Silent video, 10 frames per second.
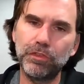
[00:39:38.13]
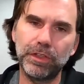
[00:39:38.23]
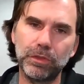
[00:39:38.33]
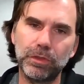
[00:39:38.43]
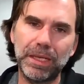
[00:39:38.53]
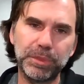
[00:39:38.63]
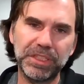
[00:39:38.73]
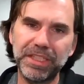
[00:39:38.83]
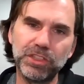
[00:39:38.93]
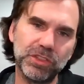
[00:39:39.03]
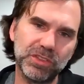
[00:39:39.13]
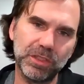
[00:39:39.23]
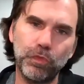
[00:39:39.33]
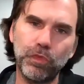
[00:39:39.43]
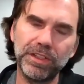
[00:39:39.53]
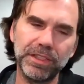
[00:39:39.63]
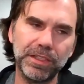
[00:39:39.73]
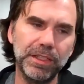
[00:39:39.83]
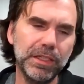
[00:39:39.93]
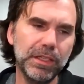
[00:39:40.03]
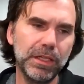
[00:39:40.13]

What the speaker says: federal applications get funded,